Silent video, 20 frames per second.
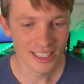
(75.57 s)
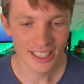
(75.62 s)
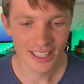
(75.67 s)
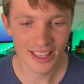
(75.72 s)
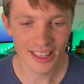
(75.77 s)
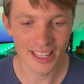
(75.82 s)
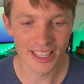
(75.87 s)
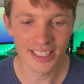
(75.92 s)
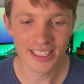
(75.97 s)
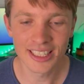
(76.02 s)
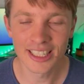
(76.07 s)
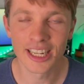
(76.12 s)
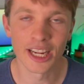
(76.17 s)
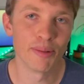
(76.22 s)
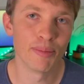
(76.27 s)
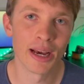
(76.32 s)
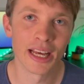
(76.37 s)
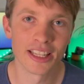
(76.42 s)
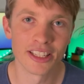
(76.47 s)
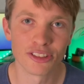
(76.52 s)
thinking
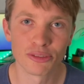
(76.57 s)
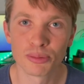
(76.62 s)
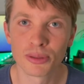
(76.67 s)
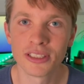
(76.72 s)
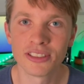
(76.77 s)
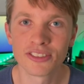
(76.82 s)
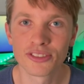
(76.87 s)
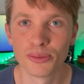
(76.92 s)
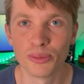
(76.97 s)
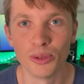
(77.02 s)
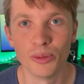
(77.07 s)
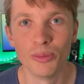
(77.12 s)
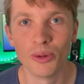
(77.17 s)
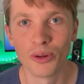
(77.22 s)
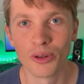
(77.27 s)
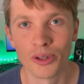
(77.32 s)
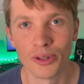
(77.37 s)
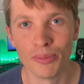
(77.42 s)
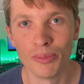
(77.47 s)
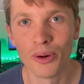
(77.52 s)
about this principle
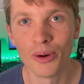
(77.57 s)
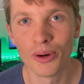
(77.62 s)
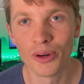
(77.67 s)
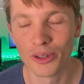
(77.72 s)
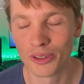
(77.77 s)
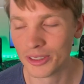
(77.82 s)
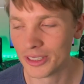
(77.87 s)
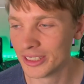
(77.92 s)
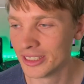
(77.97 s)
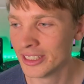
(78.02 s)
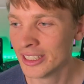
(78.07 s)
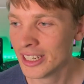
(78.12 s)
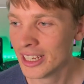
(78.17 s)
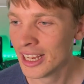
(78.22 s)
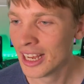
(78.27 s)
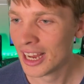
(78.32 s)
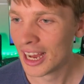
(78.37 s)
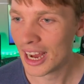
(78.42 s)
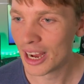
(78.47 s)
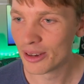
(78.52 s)
more and more, and
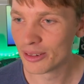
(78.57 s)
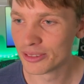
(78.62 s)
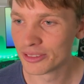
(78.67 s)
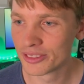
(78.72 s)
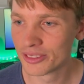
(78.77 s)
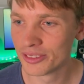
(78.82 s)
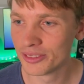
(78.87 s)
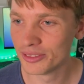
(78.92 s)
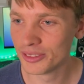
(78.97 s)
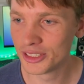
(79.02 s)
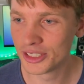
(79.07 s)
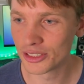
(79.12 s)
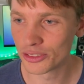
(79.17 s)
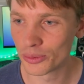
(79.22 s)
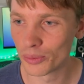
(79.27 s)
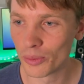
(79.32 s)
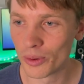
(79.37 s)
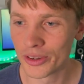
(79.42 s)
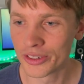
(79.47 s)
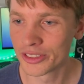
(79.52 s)
I was just
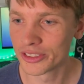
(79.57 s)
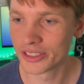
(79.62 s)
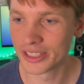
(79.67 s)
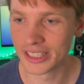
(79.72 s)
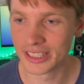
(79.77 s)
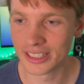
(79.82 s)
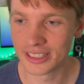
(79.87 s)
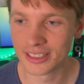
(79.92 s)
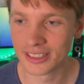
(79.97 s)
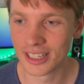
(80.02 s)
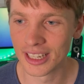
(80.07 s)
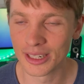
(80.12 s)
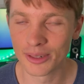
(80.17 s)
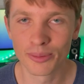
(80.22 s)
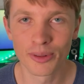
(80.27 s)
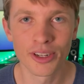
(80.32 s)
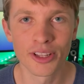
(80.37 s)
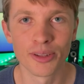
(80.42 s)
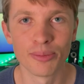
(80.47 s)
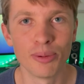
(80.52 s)
wondering, like,
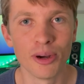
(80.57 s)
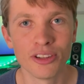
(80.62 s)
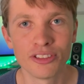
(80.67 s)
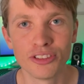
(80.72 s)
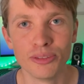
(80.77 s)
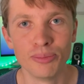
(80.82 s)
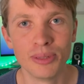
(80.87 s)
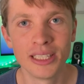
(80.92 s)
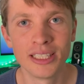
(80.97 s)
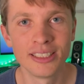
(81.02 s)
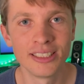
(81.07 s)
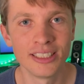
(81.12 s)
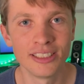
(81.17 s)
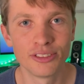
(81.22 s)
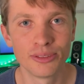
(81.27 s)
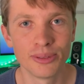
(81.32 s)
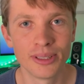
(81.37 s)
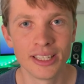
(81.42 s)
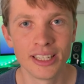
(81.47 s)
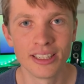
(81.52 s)
what are the possibilities
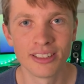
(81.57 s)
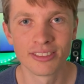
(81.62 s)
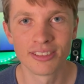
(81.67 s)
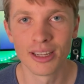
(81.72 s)
with this?